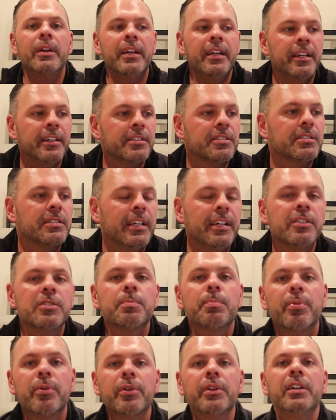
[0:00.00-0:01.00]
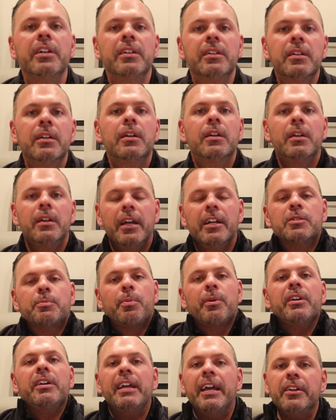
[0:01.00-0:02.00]
is pretty
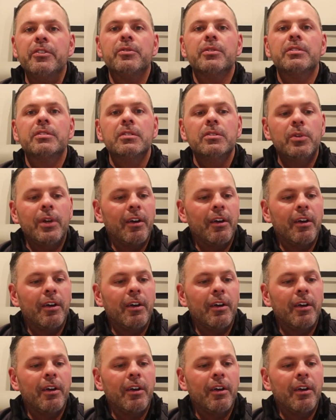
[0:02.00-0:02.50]
dangerous.